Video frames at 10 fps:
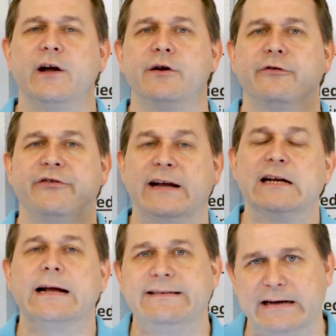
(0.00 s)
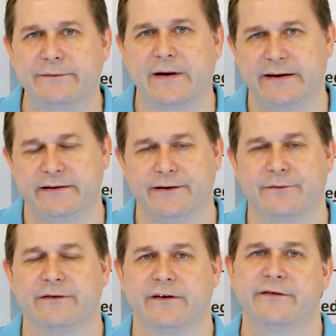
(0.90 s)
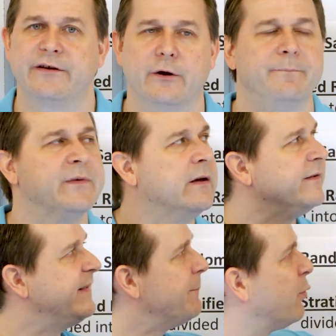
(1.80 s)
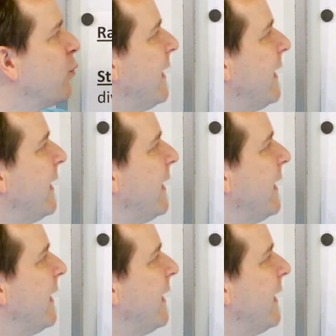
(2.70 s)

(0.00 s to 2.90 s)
to understand and identify the differences. So simple